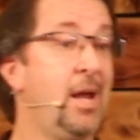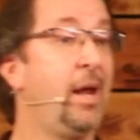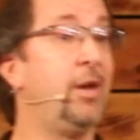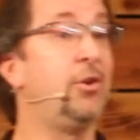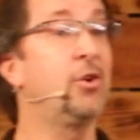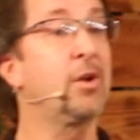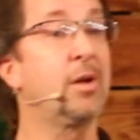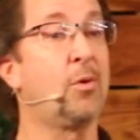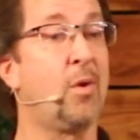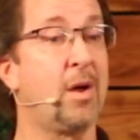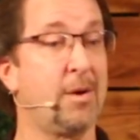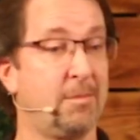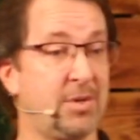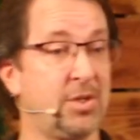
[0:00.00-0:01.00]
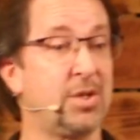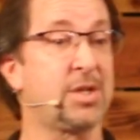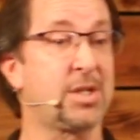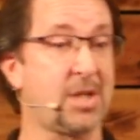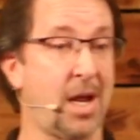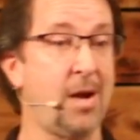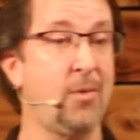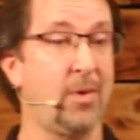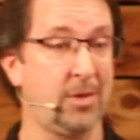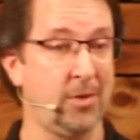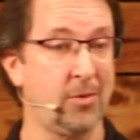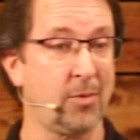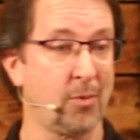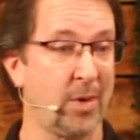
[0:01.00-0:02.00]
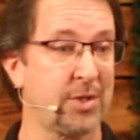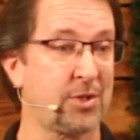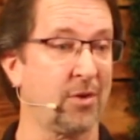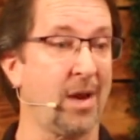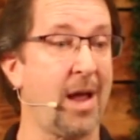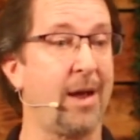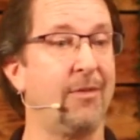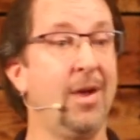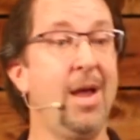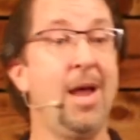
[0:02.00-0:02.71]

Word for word: And you're going to want them to just stay with you the rest of your life.